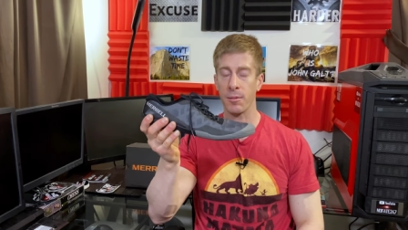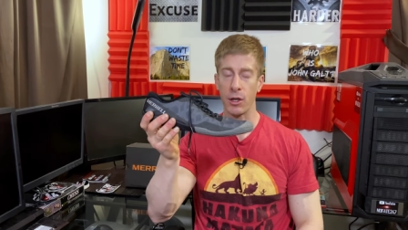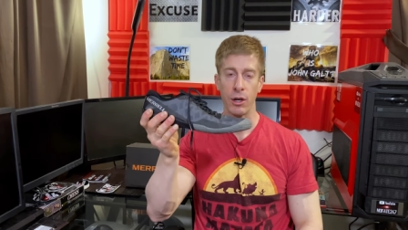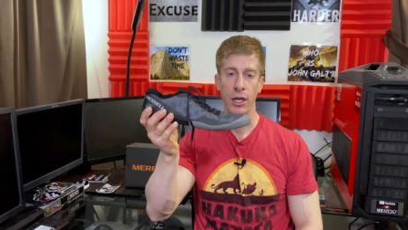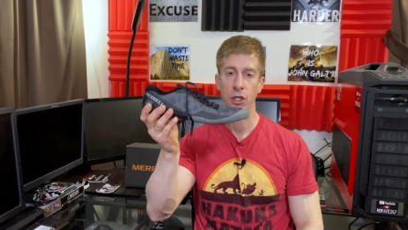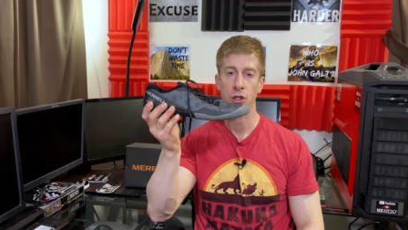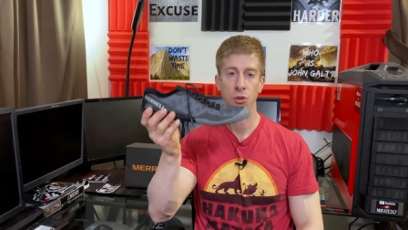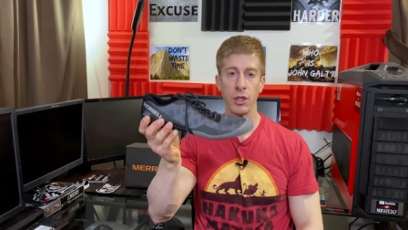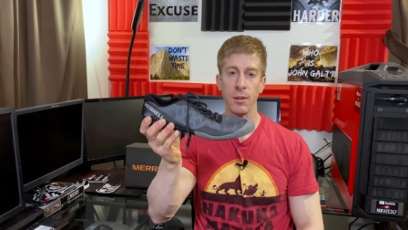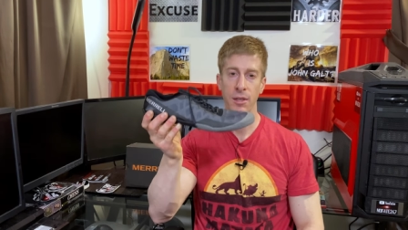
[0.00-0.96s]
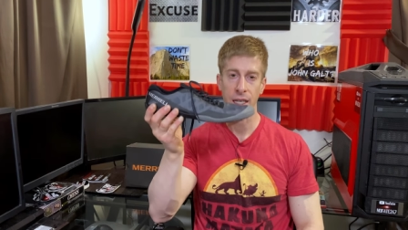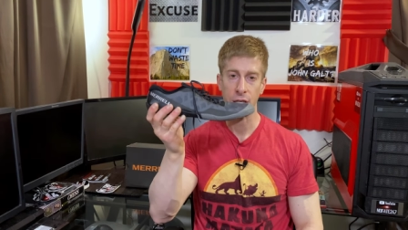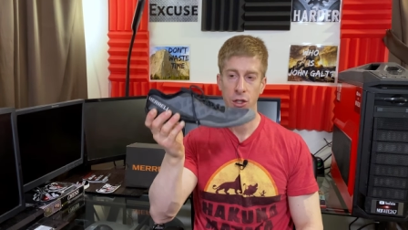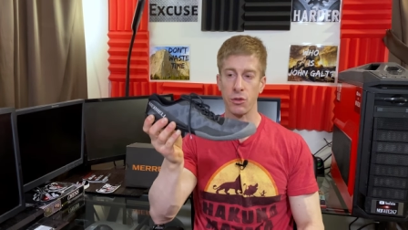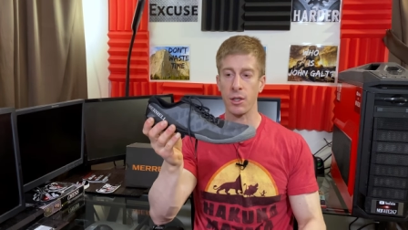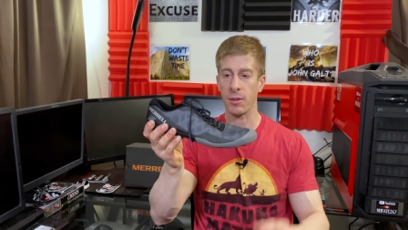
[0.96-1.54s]
They're extremely,
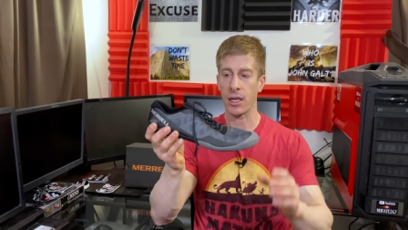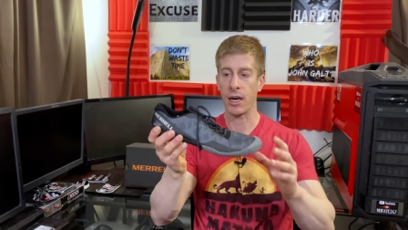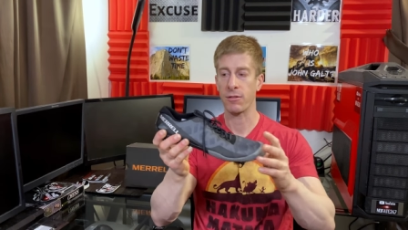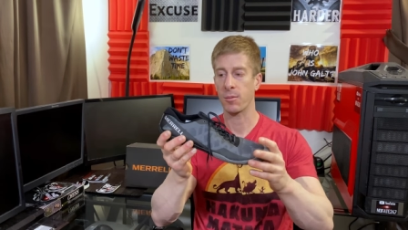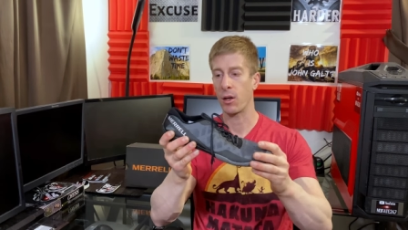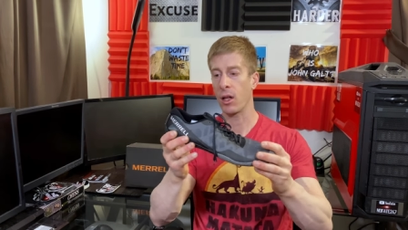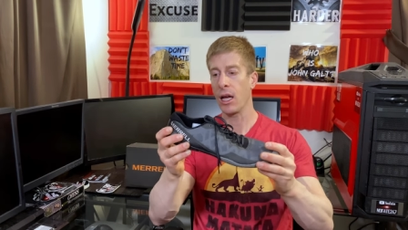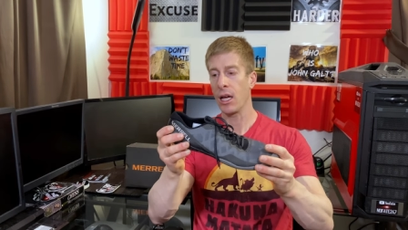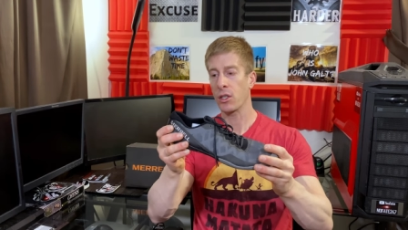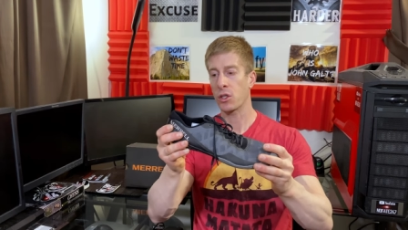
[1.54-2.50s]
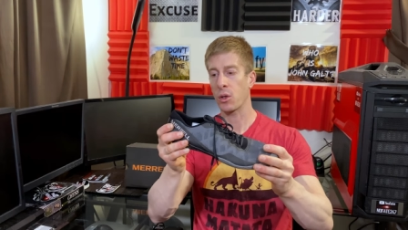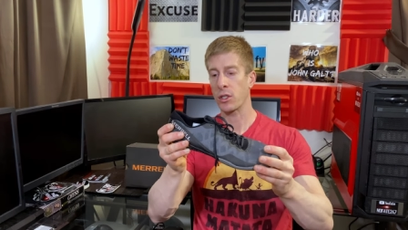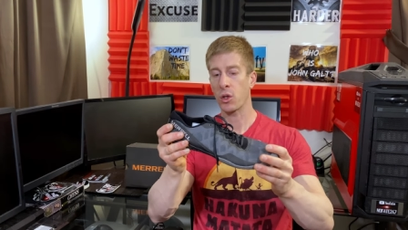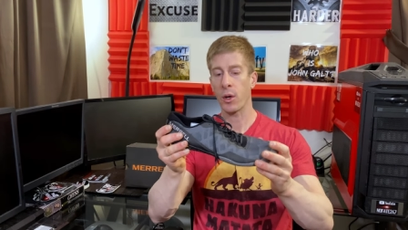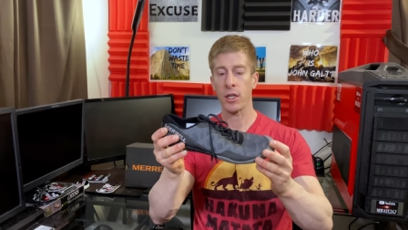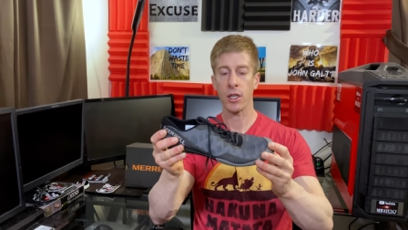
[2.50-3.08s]
extremely comfortable. So let's
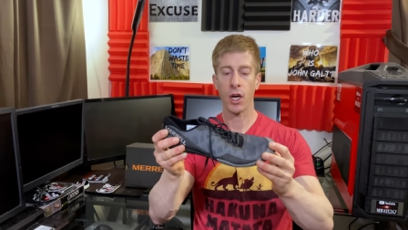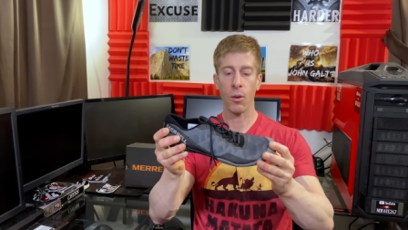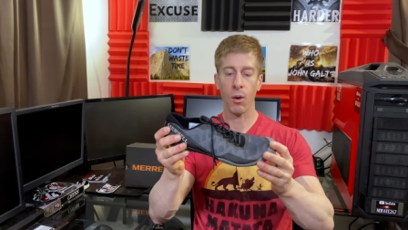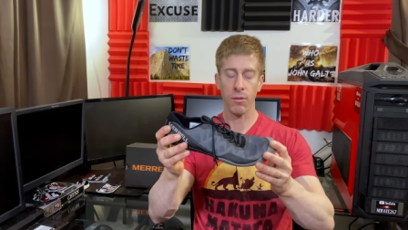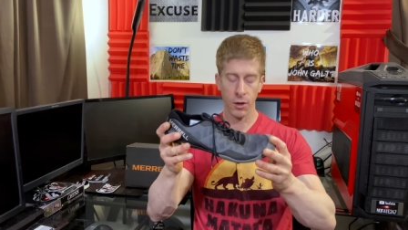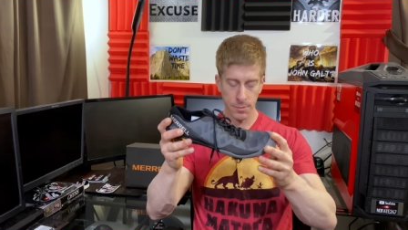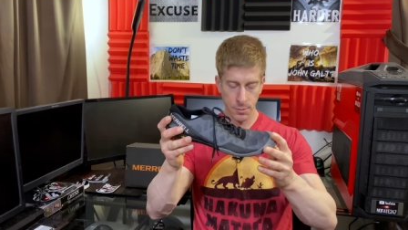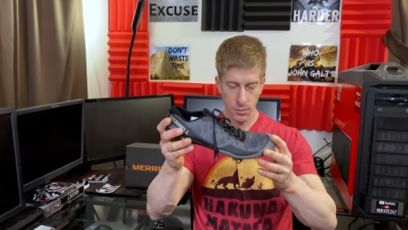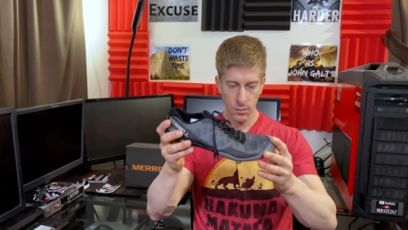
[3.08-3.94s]
quickly go over